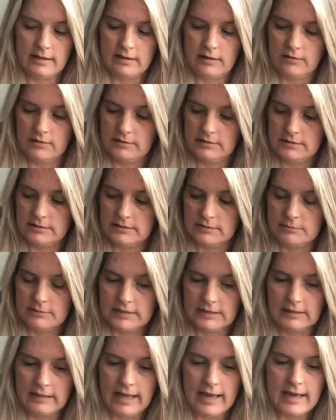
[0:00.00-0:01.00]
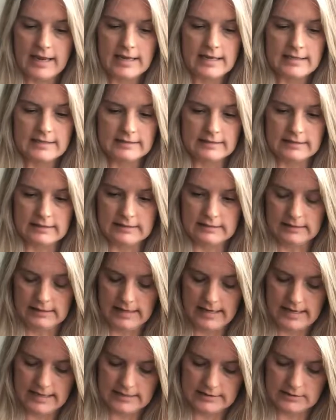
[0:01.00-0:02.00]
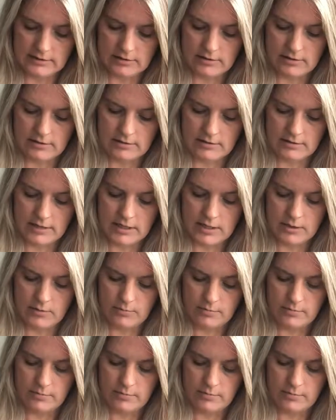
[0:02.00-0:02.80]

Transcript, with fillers: There's some delays, and the delays are you know